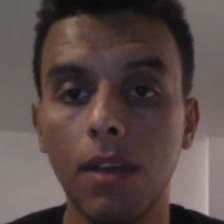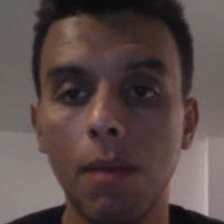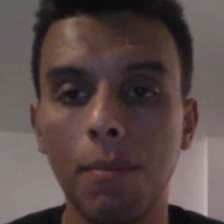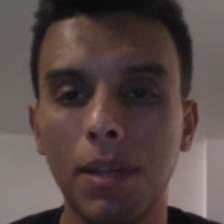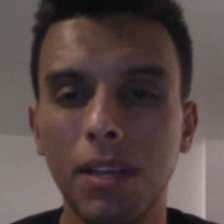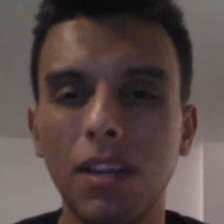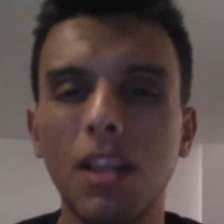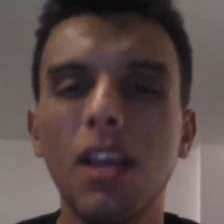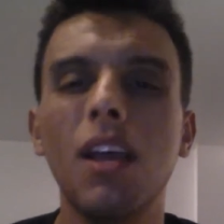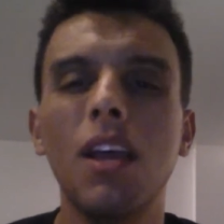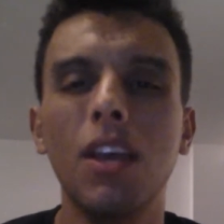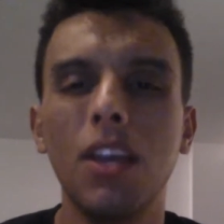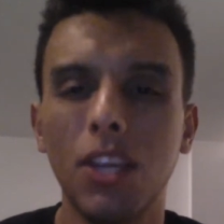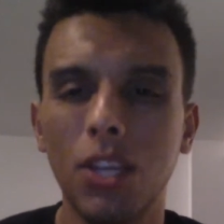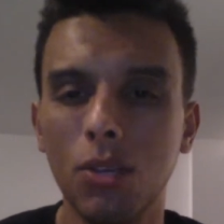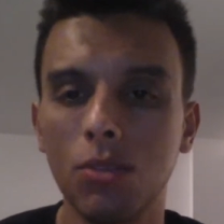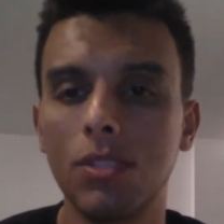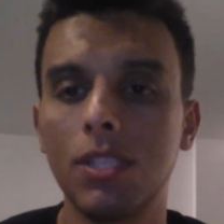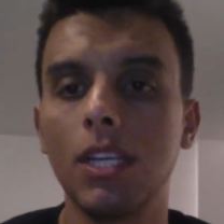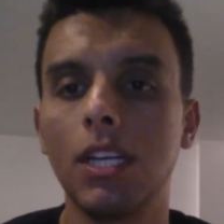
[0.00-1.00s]
I mean,
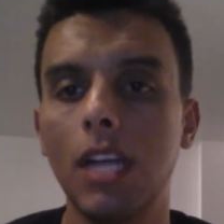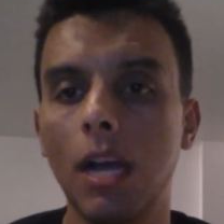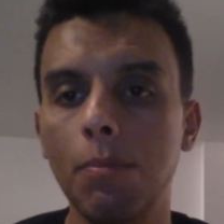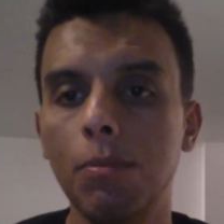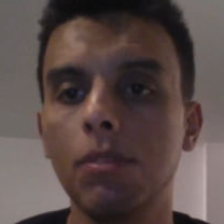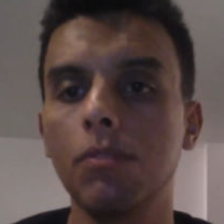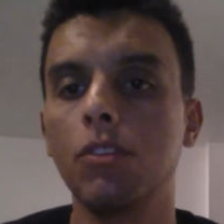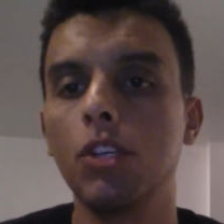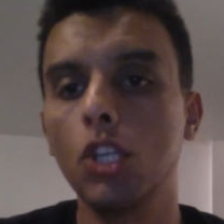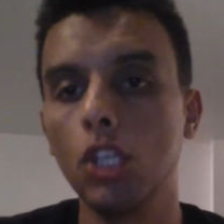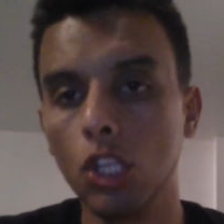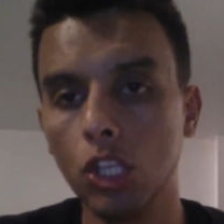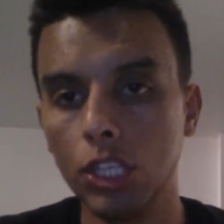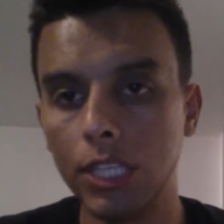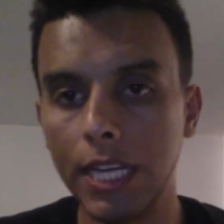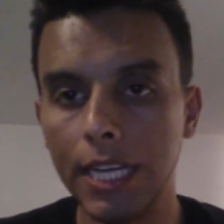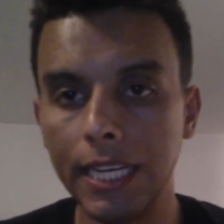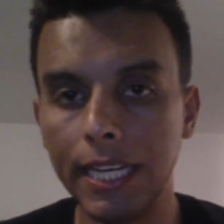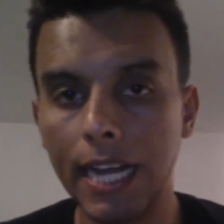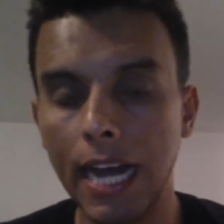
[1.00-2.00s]
you'll see a couple of
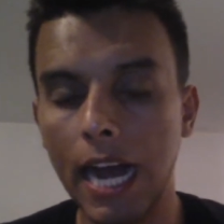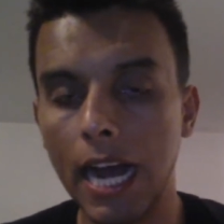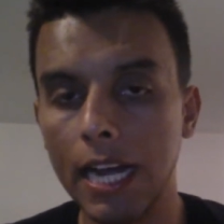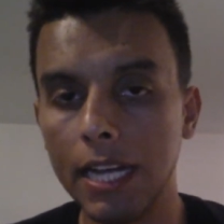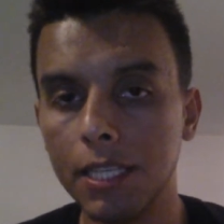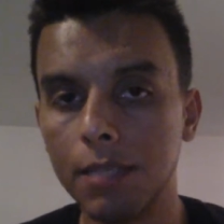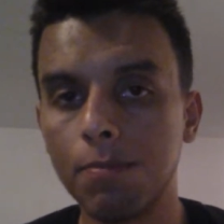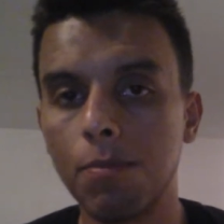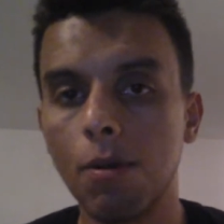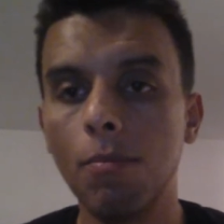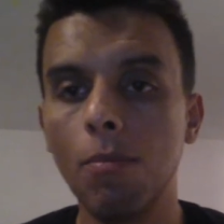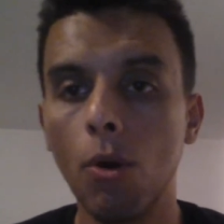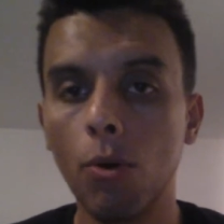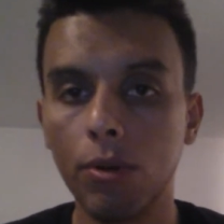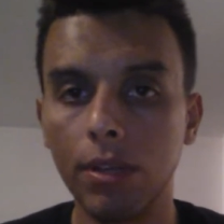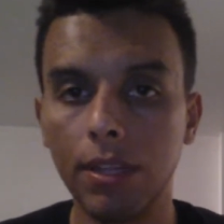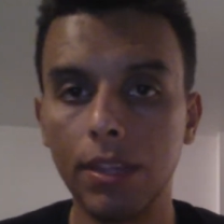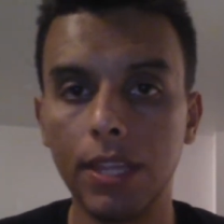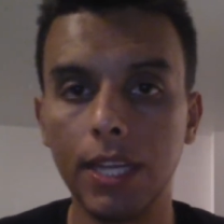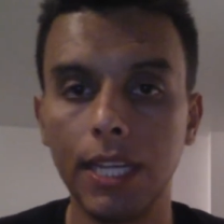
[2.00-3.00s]
good-looking guys
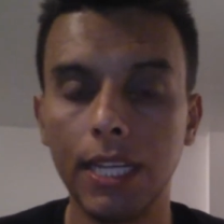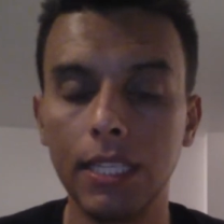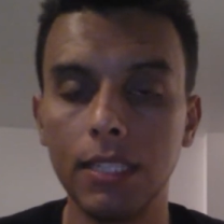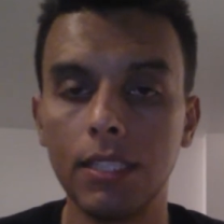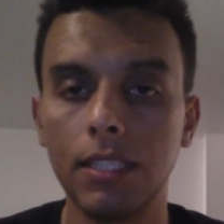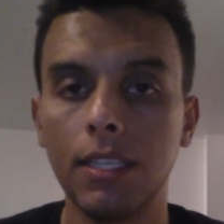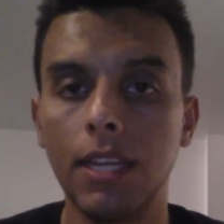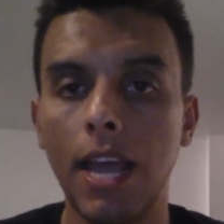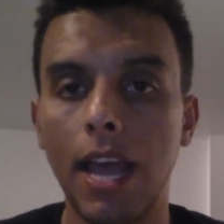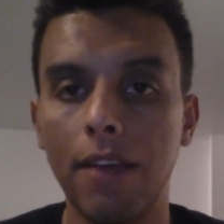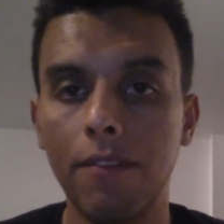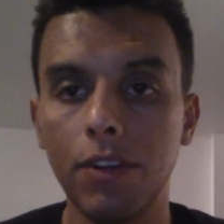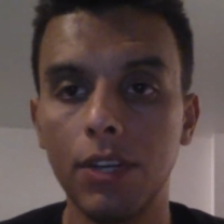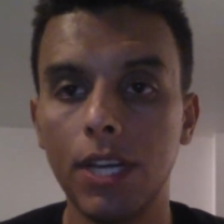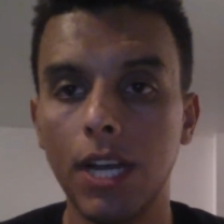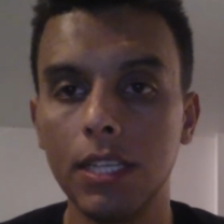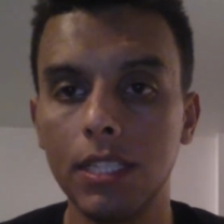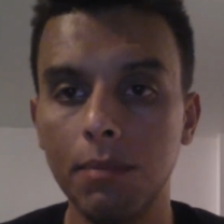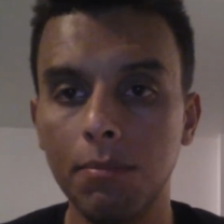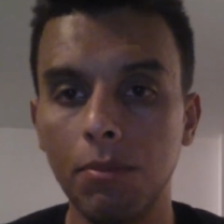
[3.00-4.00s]
promoting things and
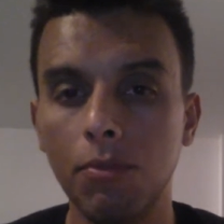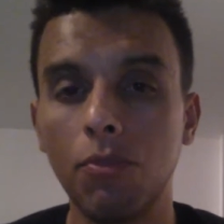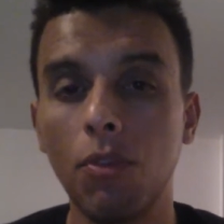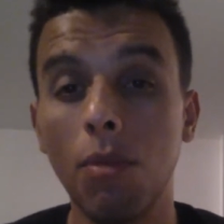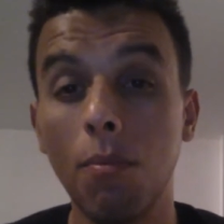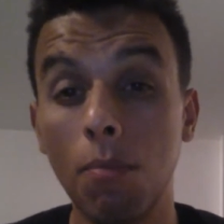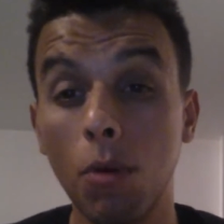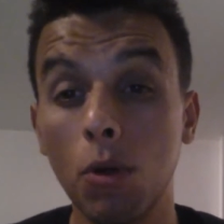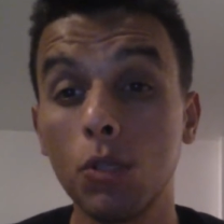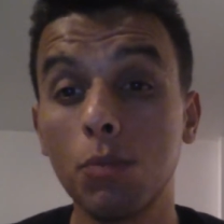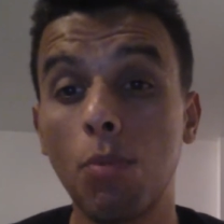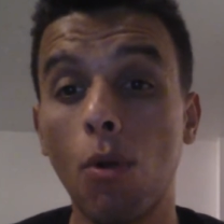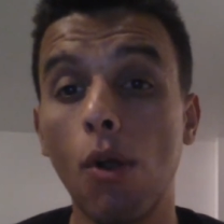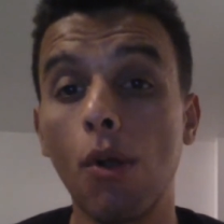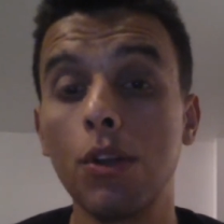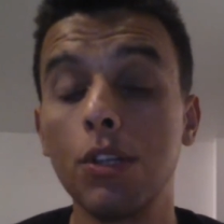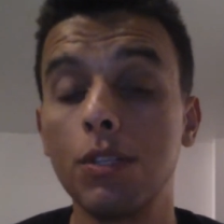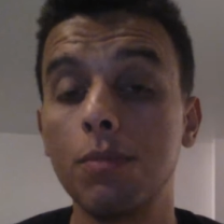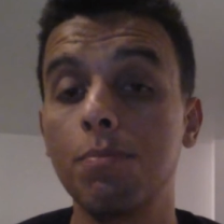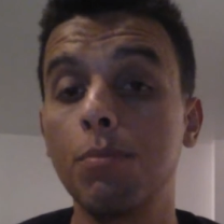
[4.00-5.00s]
advertising, but for the most
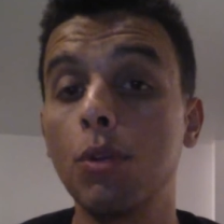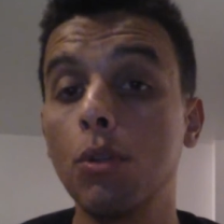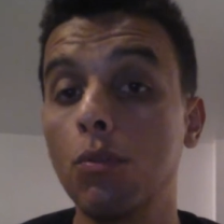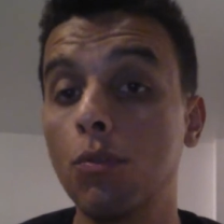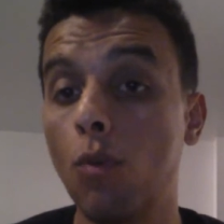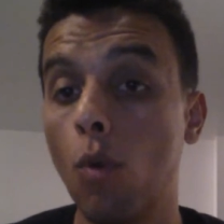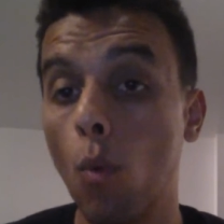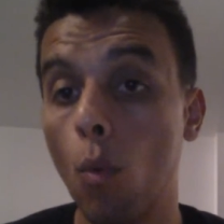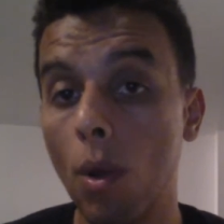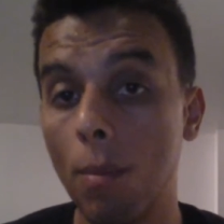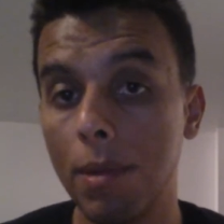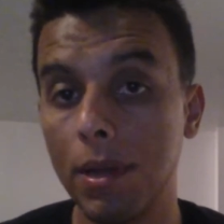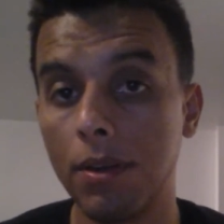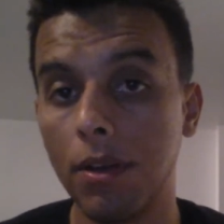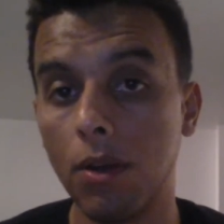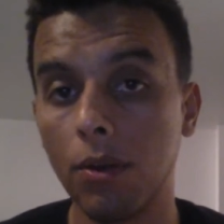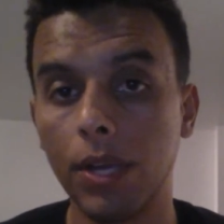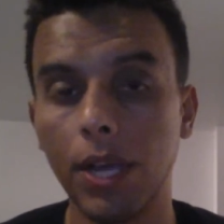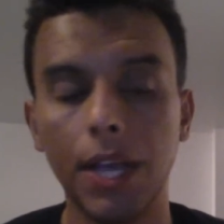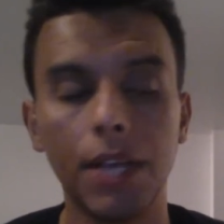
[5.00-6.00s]
part, it's beautiful women,
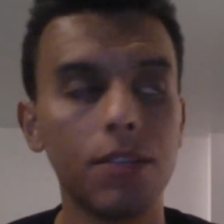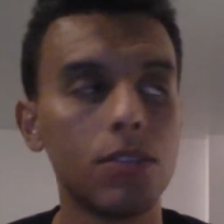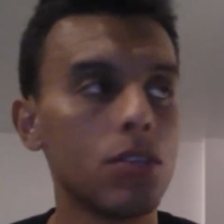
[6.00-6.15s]
okay?